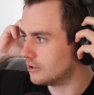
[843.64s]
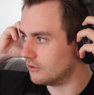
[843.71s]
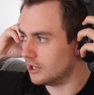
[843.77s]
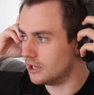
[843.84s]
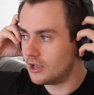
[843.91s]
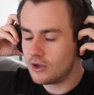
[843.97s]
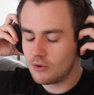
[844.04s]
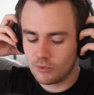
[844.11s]

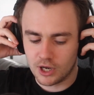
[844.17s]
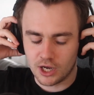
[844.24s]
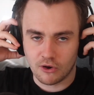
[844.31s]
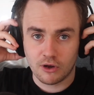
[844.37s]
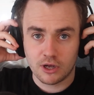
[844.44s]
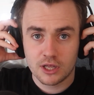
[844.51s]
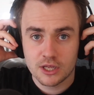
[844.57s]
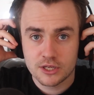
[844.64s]
Great.
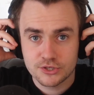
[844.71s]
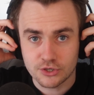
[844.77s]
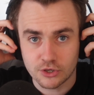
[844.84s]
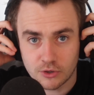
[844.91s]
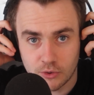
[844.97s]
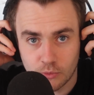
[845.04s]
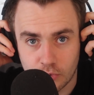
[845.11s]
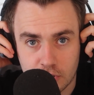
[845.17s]
Well,
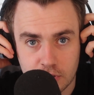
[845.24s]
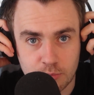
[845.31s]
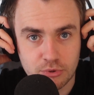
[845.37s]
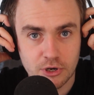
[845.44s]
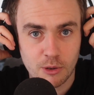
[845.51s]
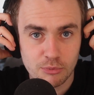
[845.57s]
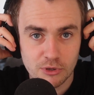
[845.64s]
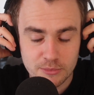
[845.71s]
so the
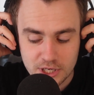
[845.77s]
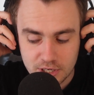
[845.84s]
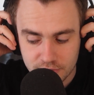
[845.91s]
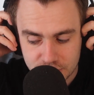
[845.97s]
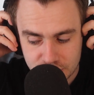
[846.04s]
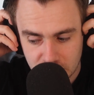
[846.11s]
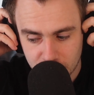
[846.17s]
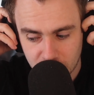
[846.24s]
problem here
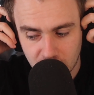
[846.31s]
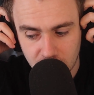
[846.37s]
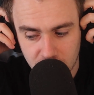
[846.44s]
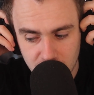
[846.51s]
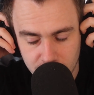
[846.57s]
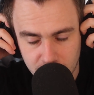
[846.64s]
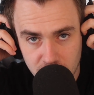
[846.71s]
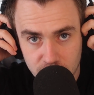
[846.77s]
is that
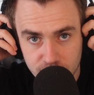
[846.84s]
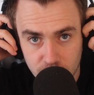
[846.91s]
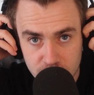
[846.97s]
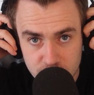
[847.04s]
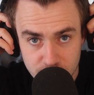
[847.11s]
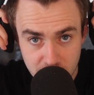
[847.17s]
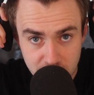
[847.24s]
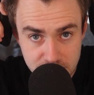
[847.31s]
my microphone
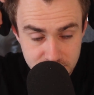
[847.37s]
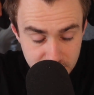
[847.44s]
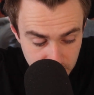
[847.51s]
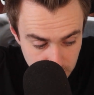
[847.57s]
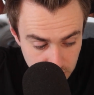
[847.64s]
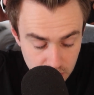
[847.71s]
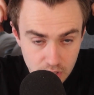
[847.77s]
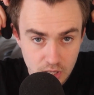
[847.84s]
is plugged
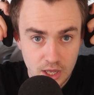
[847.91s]
in.